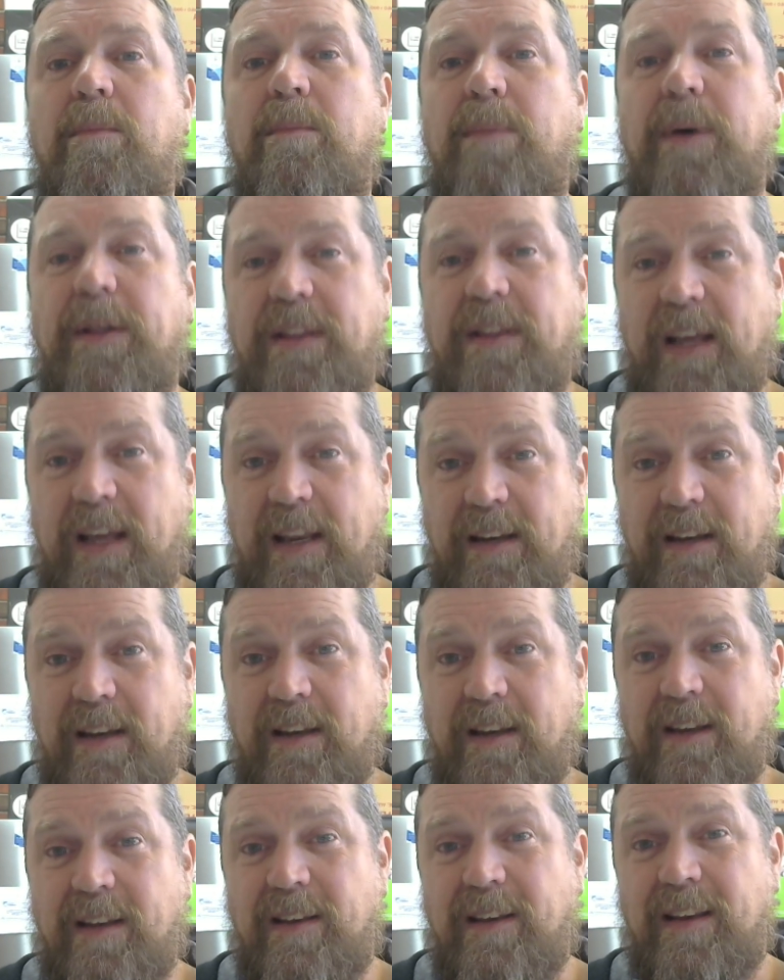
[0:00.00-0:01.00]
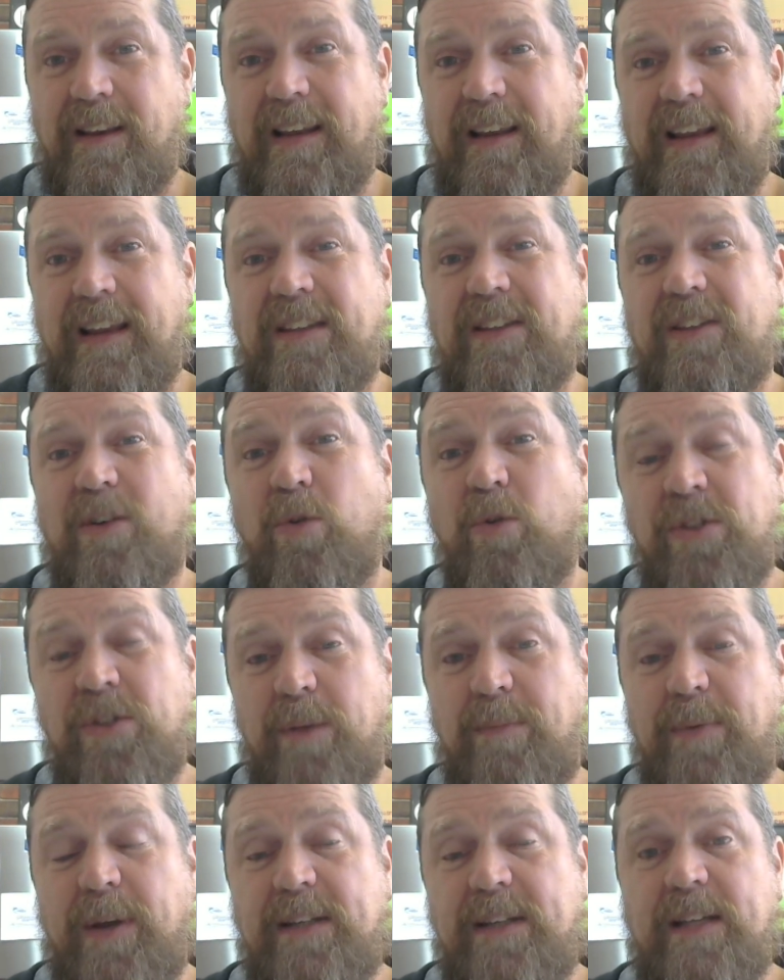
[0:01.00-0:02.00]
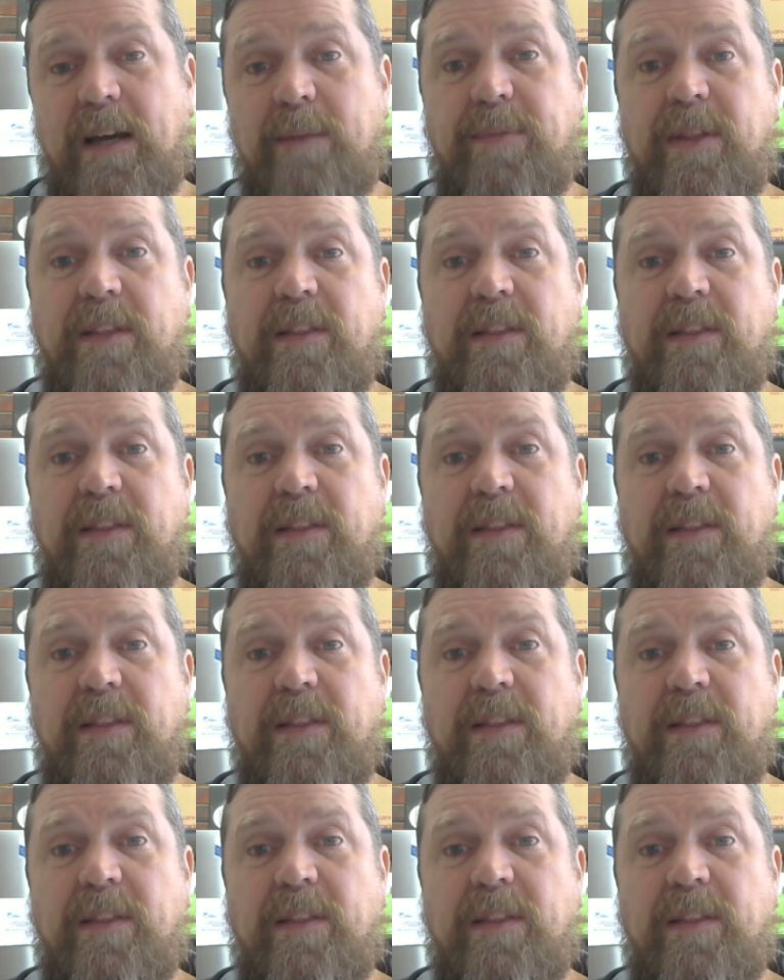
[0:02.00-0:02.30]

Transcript: but then it also picks up